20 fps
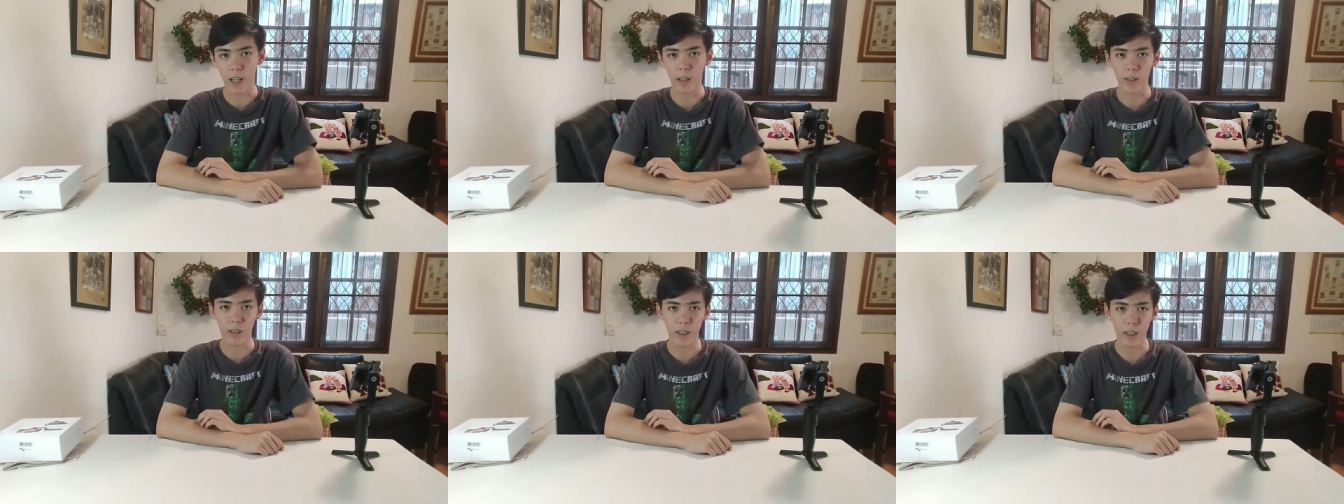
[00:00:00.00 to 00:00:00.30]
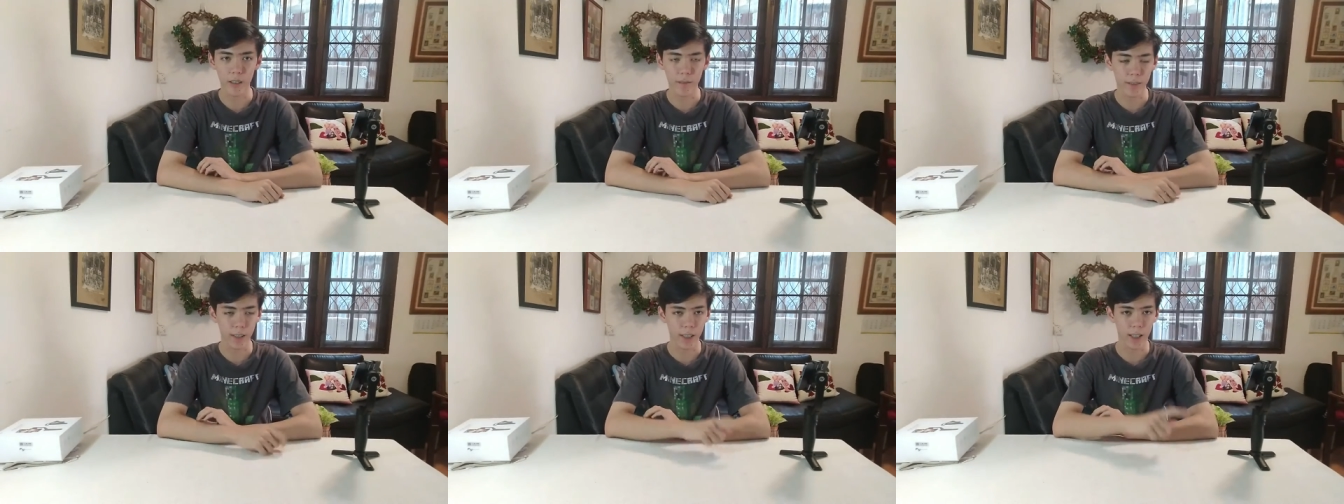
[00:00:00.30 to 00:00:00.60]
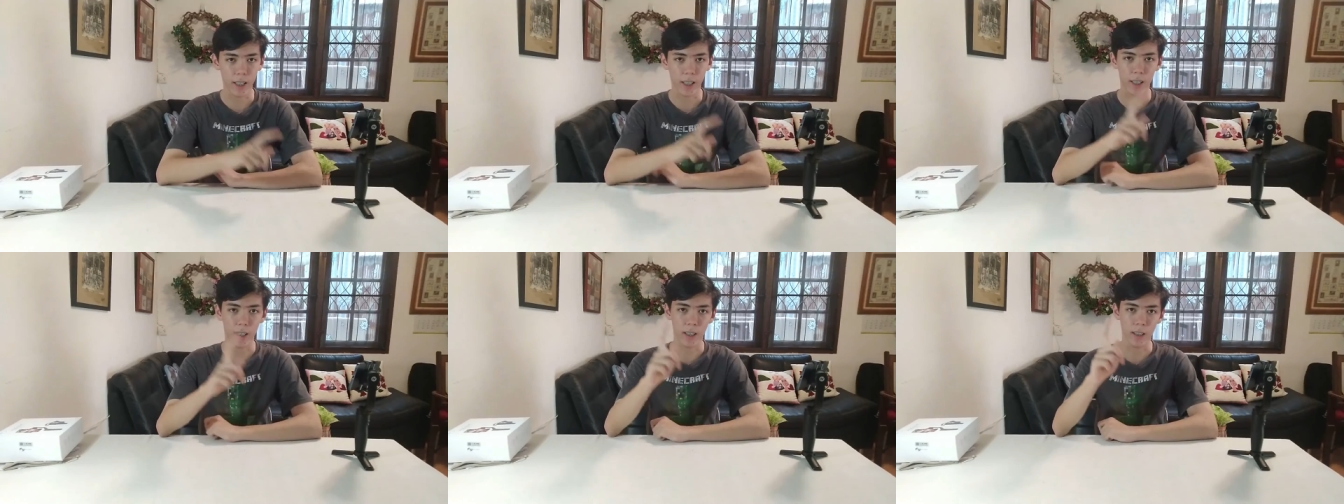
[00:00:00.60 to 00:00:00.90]
I'll leave
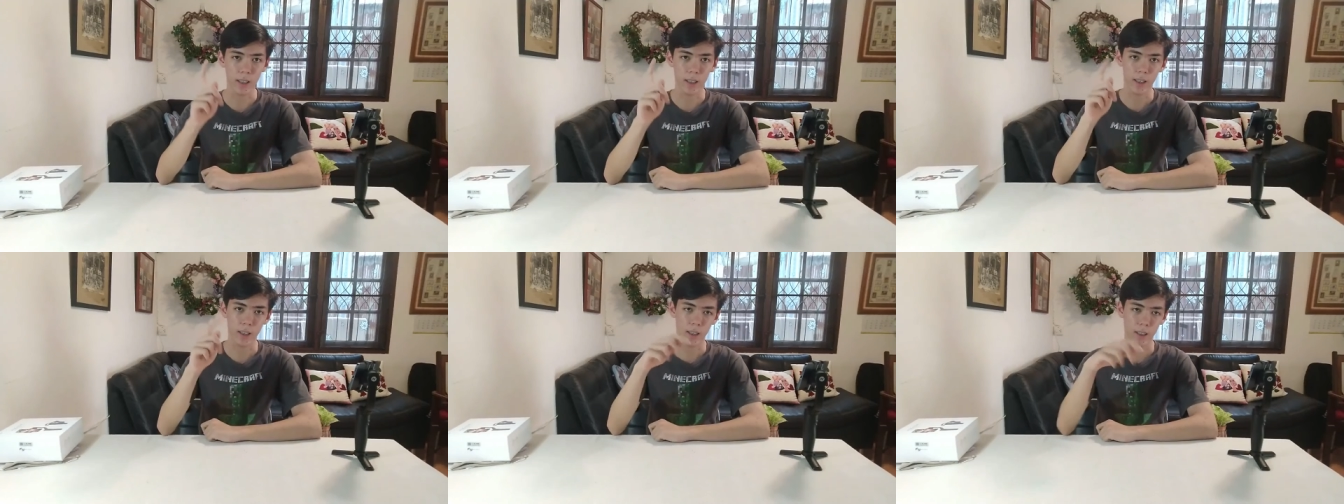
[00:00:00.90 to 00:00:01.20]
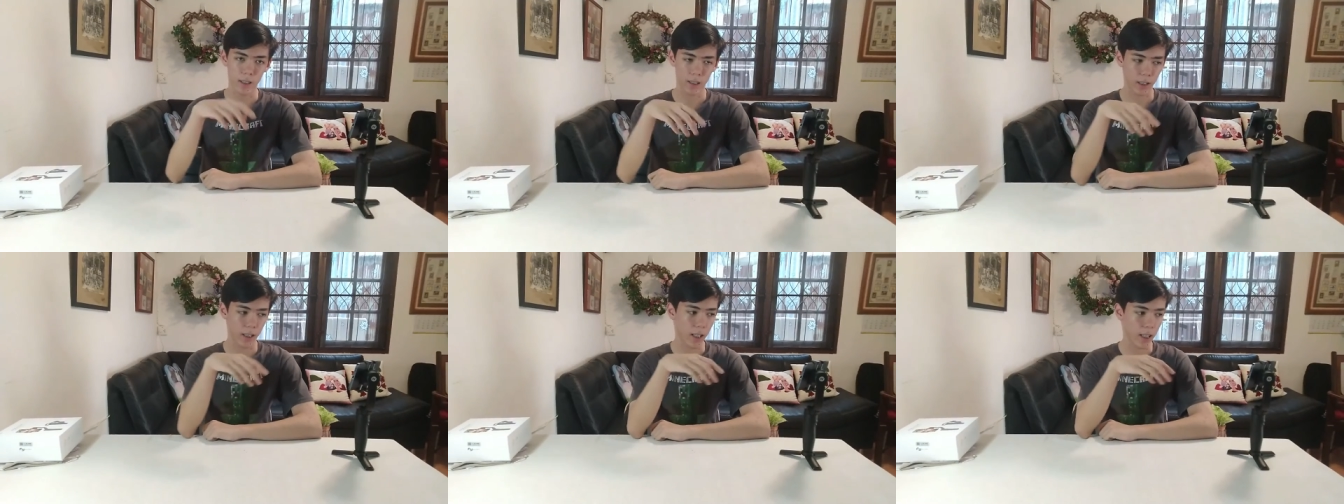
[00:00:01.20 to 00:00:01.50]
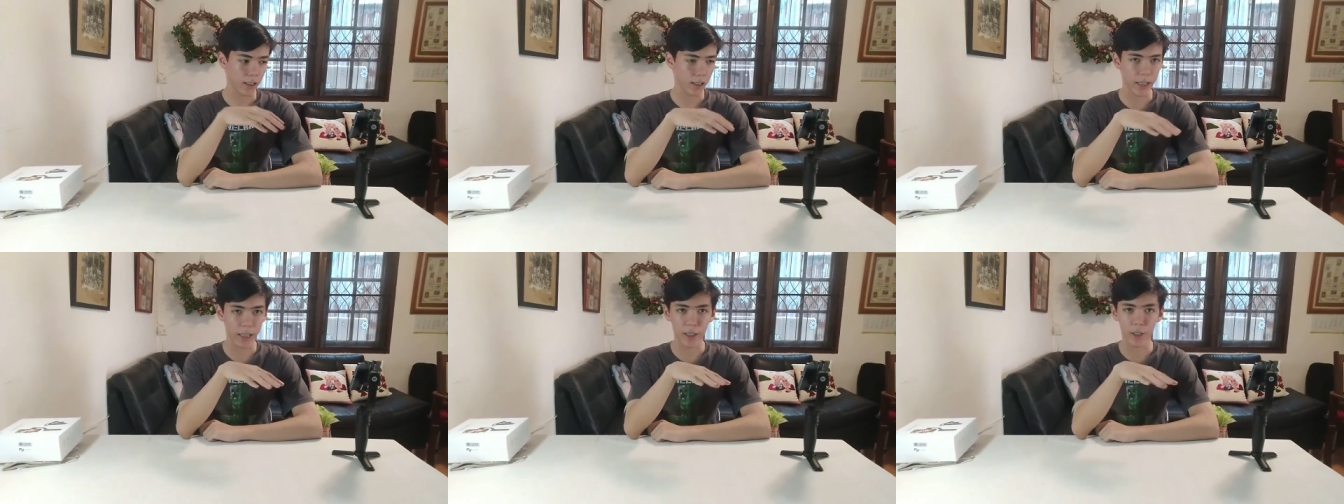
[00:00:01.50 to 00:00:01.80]
a,
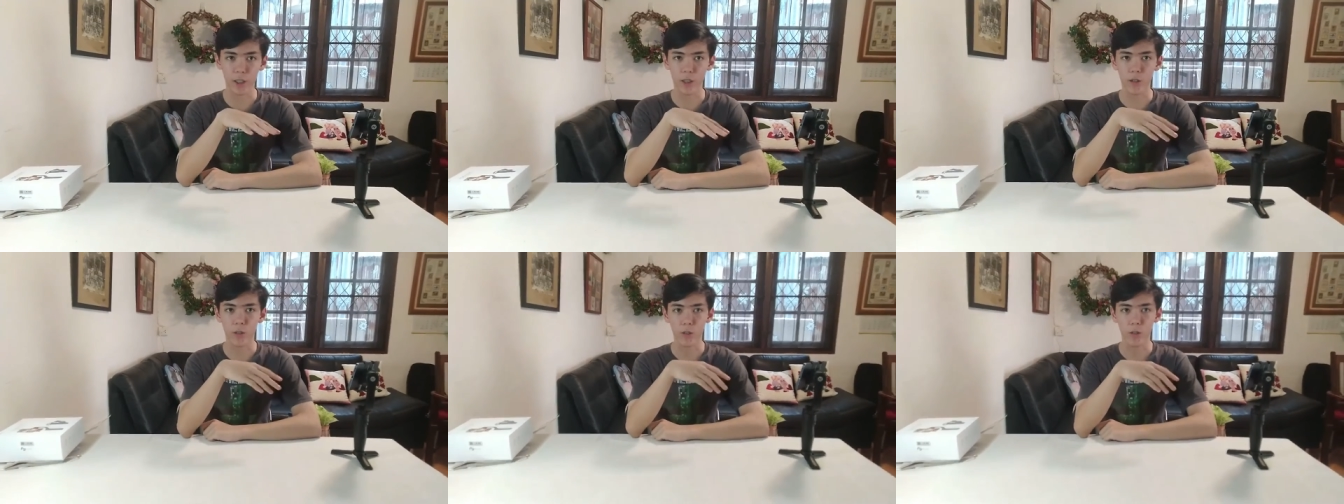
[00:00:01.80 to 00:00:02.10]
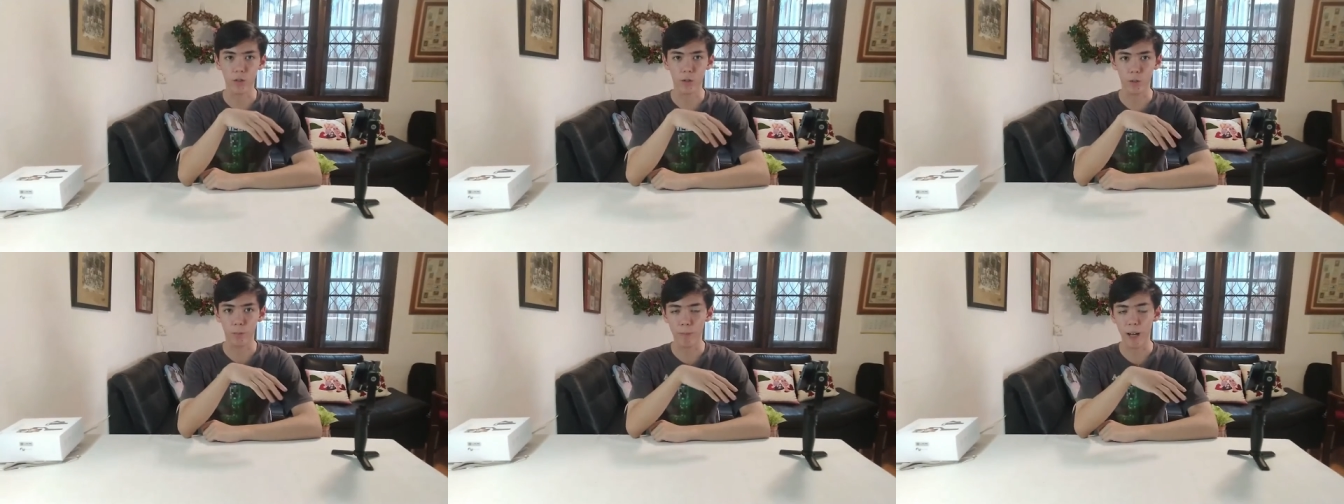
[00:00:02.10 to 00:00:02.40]
a link to